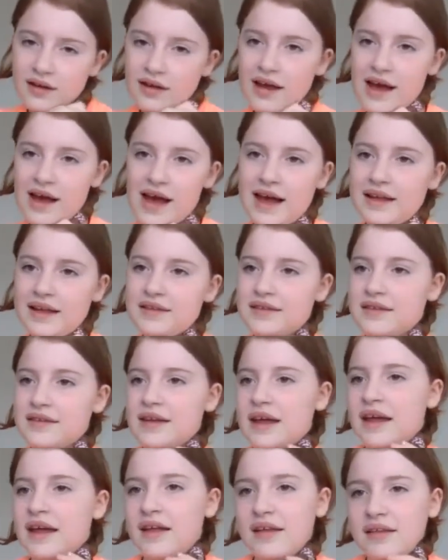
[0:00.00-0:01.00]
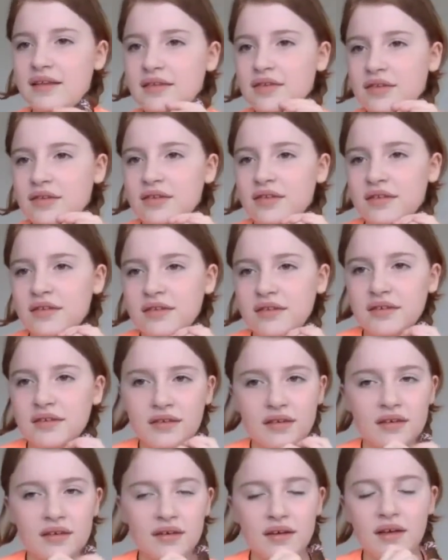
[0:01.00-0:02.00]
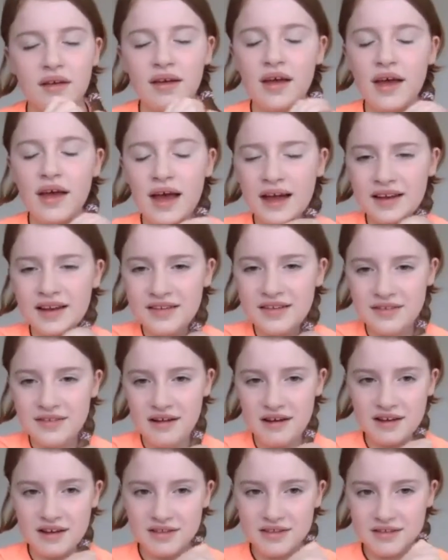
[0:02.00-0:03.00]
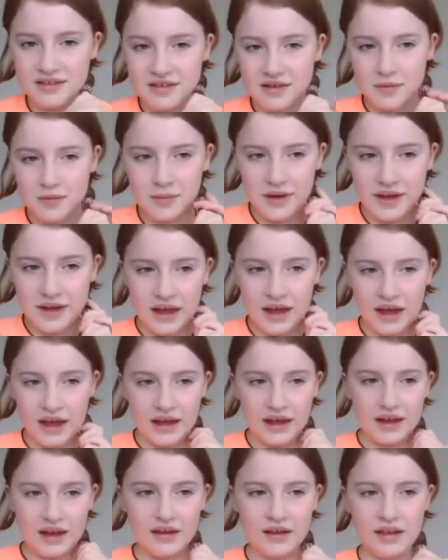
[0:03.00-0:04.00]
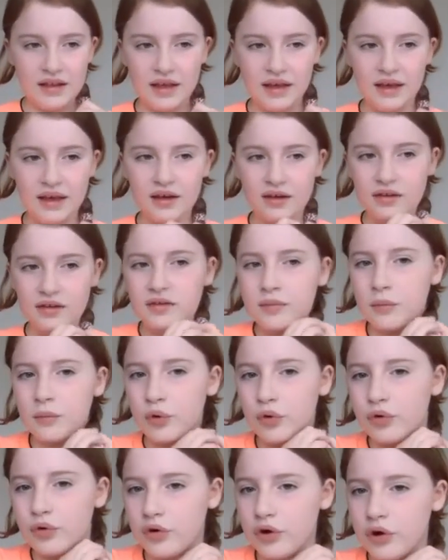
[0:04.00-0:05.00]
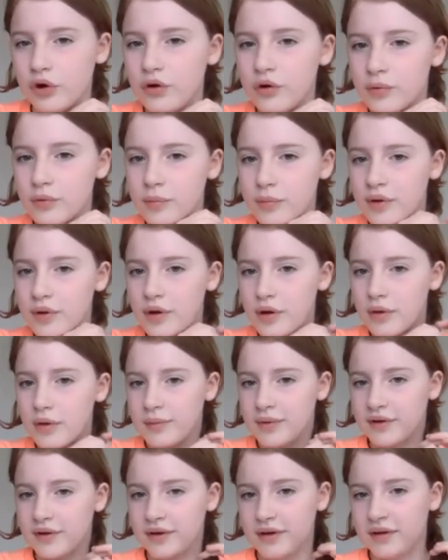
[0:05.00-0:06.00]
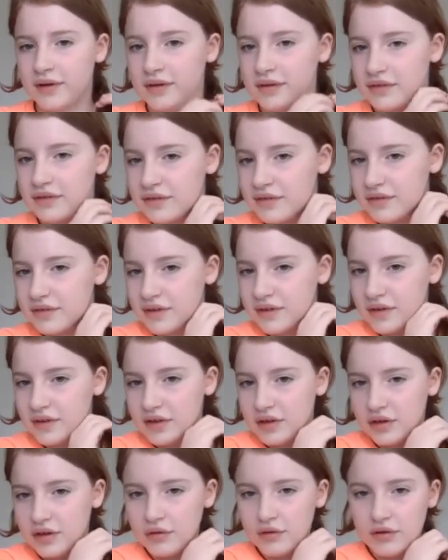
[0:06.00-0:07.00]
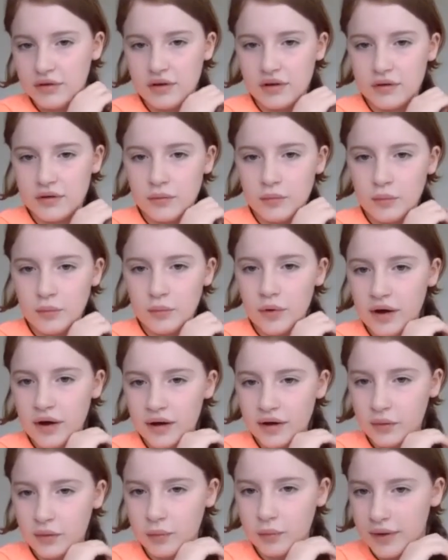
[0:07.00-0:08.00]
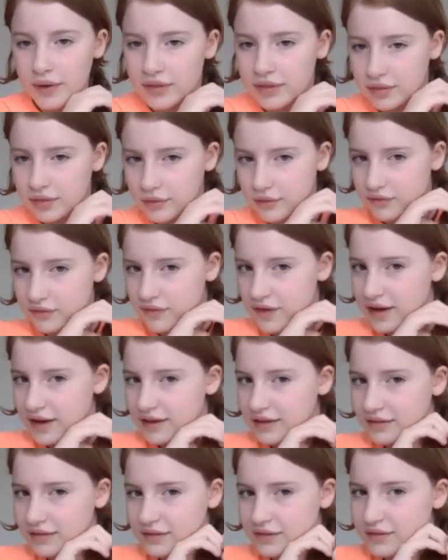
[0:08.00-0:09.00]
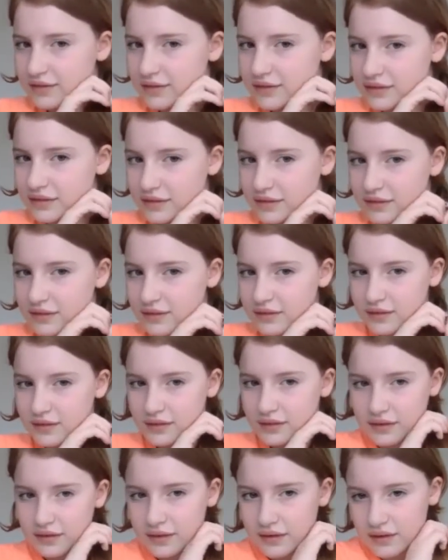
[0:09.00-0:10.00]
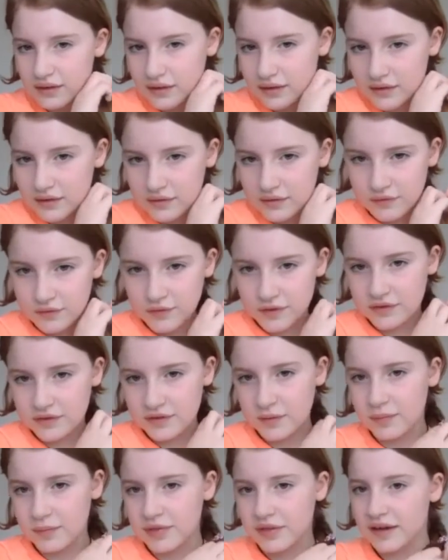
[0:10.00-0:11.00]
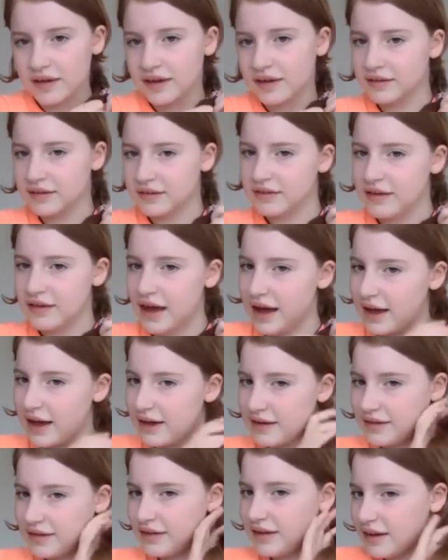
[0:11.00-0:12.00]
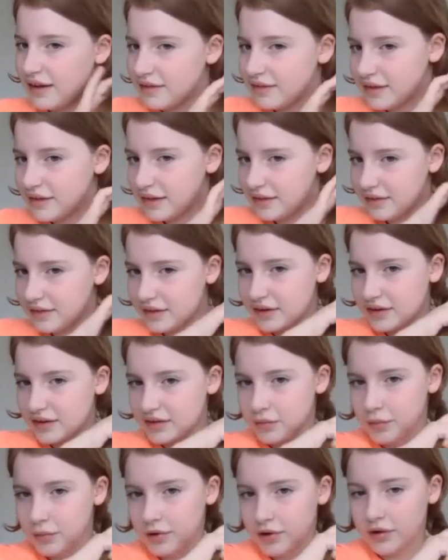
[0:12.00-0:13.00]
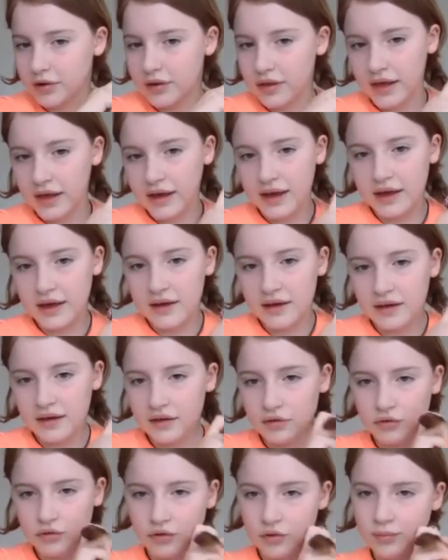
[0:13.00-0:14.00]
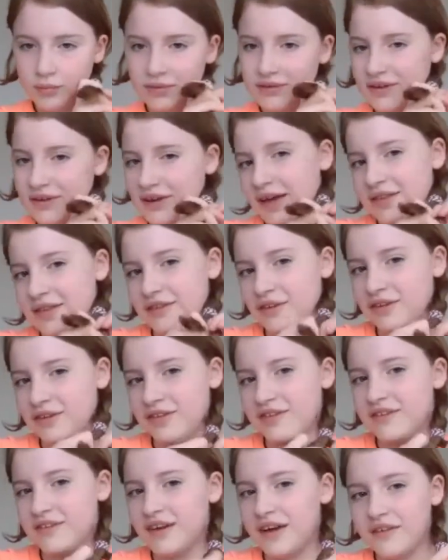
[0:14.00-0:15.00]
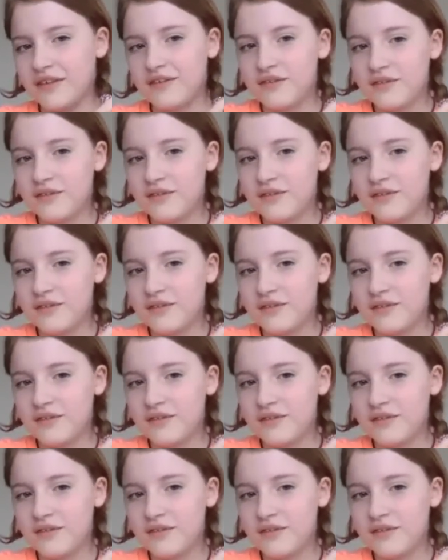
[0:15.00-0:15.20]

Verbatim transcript: and it's and it's nice to be in like a small group because you can work with your friends for some things and it's easy to put like groups together and stuff